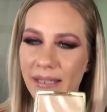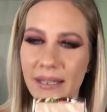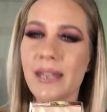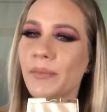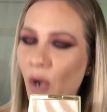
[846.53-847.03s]

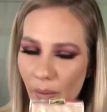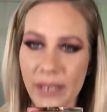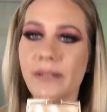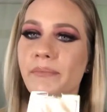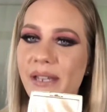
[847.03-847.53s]
keep
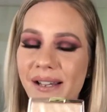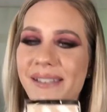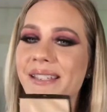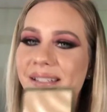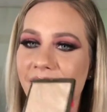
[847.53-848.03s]
going,
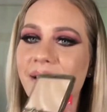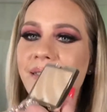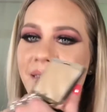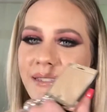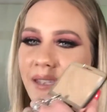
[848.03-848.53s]
because it does
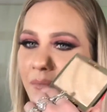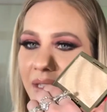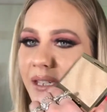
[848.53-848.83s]
seem to